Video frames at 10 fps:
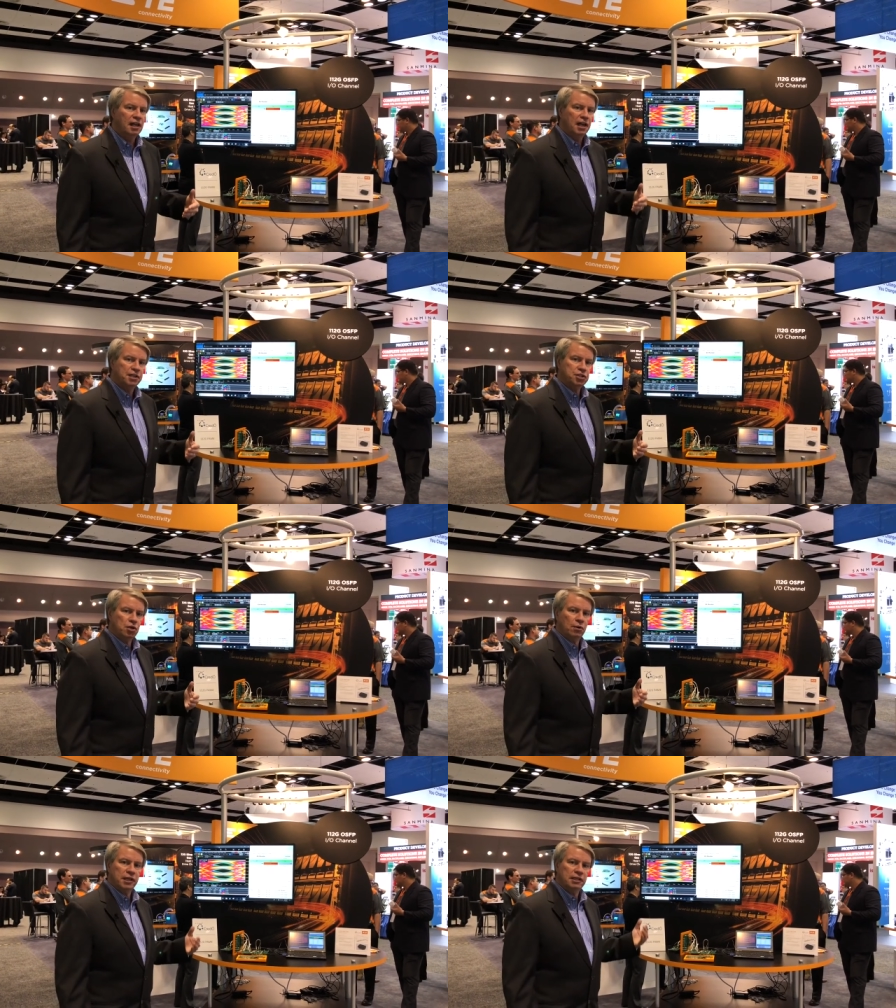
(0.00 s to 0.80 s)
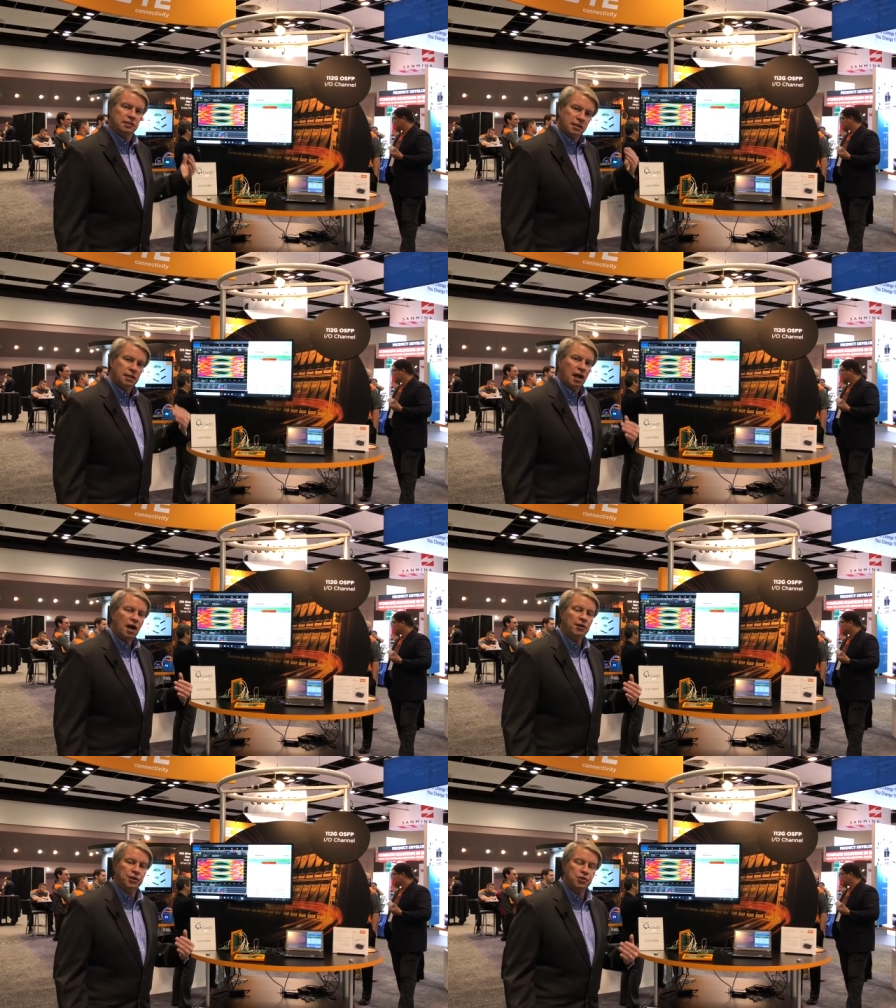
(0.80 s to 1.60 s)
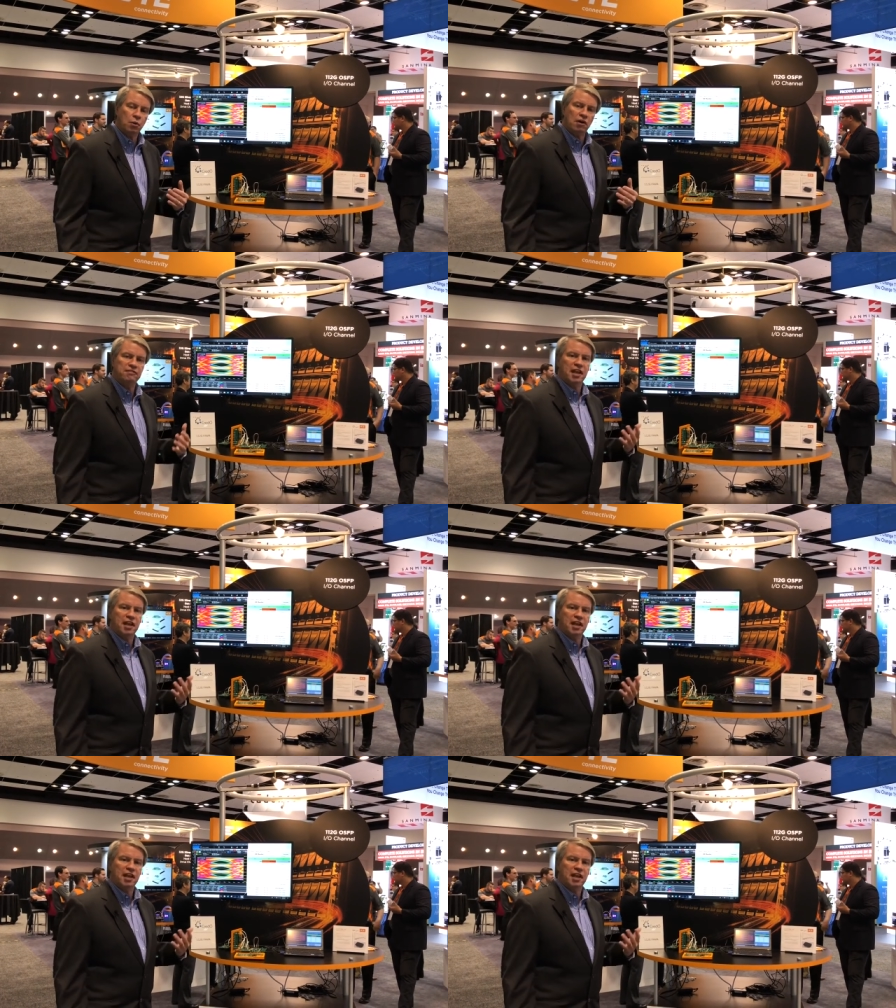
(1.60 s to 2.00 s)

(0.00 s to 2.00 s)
it's showing 112